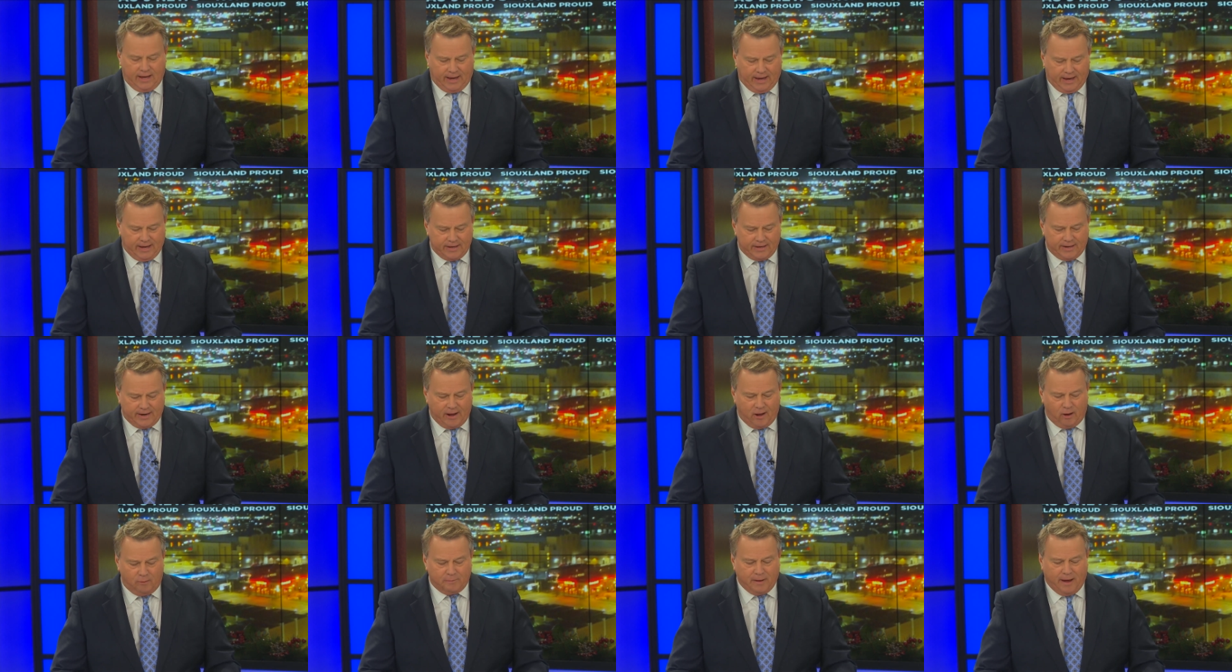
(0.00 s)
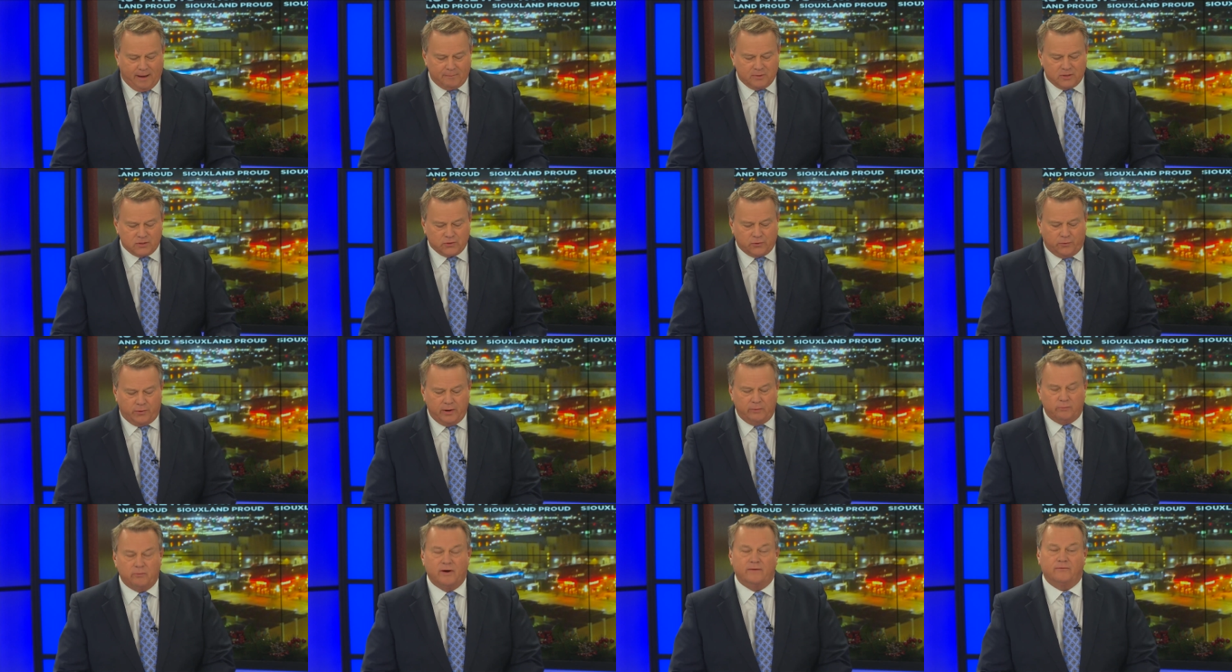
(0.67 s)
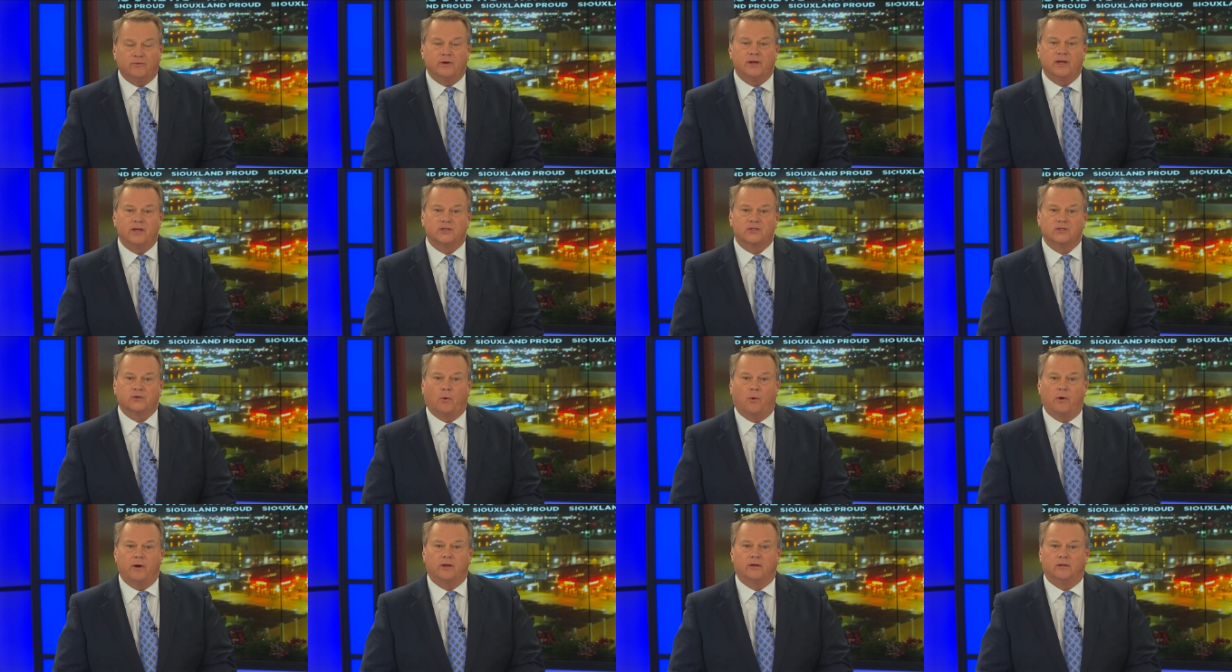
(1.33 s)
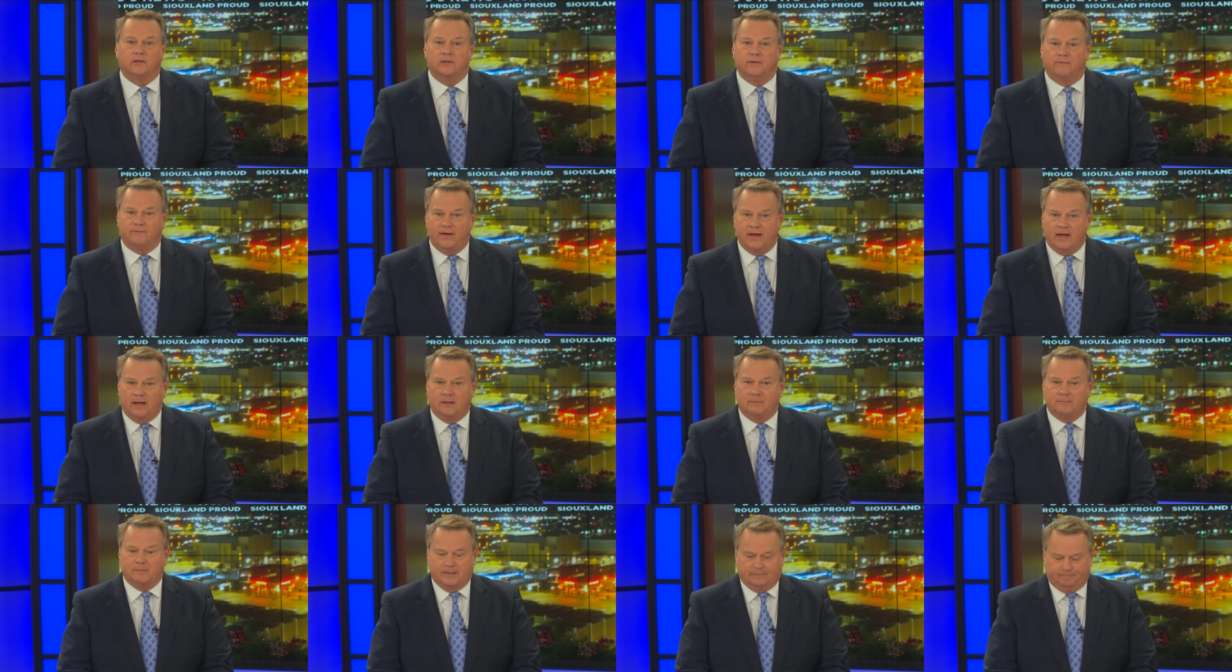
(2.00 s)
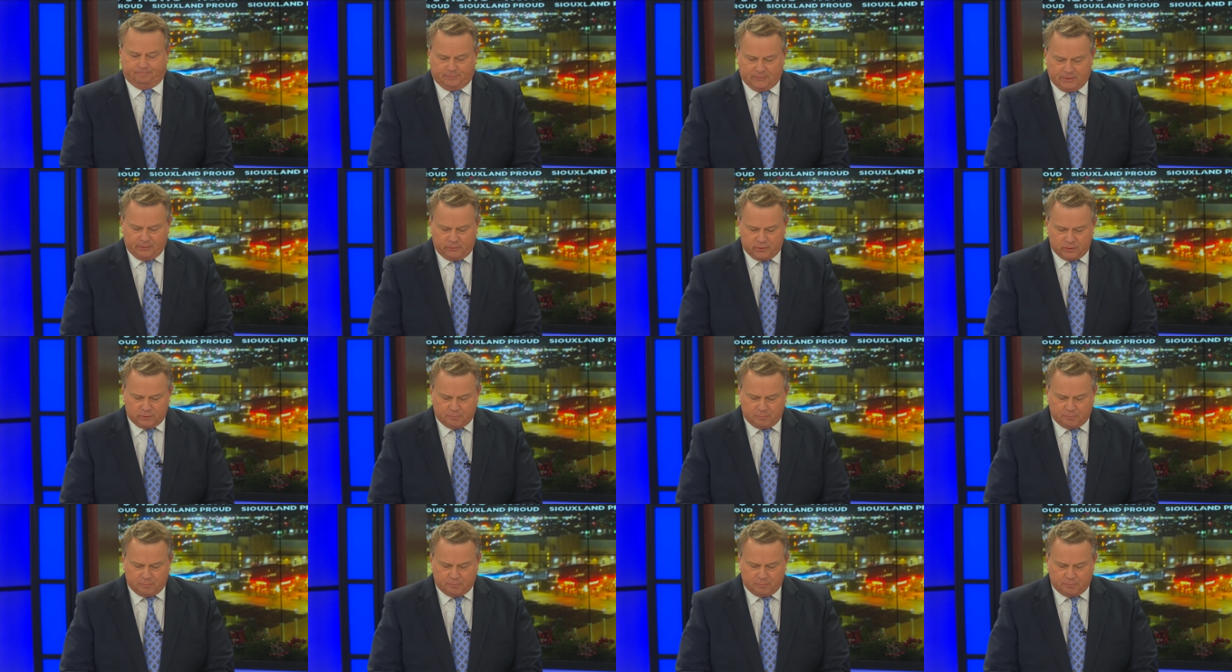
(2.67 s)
handed out by Missouri River Historical Development. It was